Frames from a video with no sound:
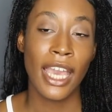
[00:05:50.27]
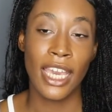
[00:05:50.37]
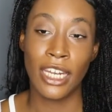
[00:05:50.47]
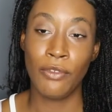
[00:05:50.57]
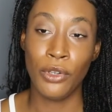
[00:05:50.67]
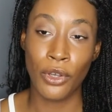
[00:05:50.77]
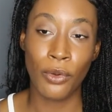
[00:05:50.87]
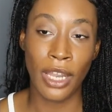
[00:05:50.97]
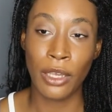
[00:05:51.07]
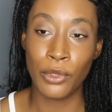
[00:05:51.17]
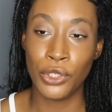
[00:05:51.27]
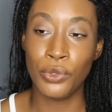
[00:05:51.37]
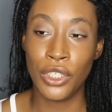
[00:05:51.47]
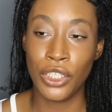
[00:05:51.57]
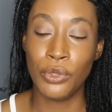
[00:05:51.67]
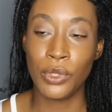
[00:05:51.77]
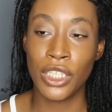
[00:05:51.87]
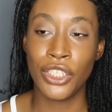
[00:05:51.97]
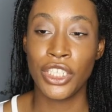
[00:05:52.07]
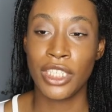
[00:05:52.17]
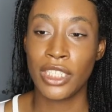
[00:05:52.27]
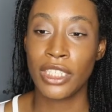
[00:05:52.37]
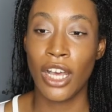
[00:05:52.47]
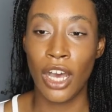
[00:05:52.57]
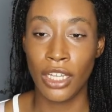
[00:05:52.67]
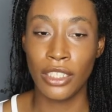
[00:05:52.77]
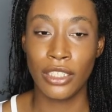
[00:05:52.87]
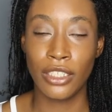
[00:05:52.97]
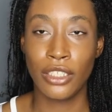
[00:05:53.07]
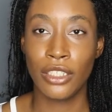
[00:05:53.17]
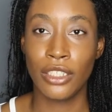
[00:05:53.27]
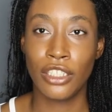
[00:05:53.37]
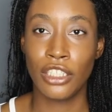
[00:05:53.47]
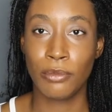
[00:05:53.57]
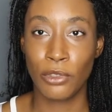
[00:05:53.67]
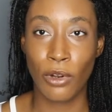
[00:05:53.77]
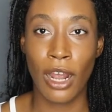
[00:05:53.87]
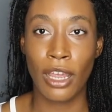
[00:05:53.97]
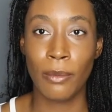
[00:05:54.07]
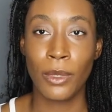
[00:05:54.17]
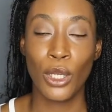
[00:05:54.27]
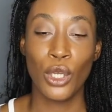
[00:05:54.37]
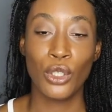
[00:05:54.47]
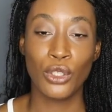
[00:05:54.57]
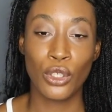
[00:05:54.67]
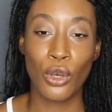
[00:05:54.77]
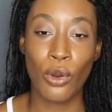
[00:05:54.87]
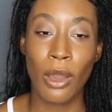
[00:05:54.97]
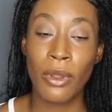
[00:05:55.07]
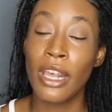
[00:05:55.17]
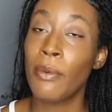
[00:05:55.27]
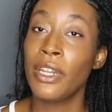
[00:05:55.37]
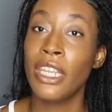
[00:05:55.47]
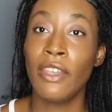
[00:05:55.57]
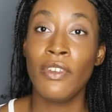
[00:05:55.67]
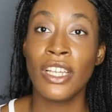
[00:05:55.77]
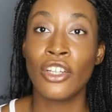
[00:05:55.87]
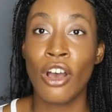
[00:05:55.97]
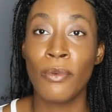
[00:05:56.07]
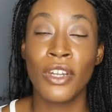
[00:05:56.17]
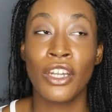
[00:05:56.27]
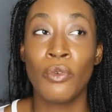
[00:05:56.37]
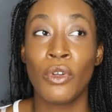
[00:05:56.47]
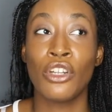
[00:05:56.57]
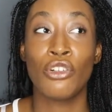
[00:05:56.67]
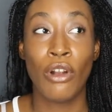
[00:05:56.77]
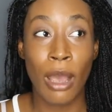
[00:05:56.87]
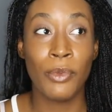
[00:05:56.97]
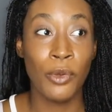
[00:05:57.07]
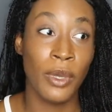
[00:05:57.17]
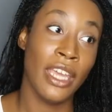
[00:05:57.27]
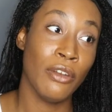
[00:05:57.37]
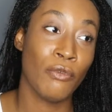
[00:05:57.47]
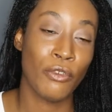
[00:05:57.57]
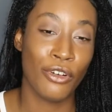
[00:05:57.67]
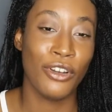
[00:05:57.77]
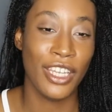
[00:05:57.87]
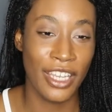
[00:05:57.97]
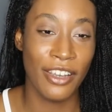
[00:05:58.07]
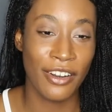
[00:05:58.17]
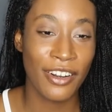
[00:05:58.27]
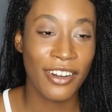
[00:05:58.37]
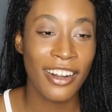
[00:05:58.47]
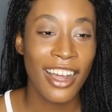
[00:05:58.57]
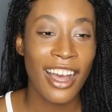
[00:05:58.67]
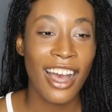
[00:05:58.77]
And if you don't like what you see, you can just unsubscribe. So I wanted to give you guys an option. I didn't want to trap you in for a year.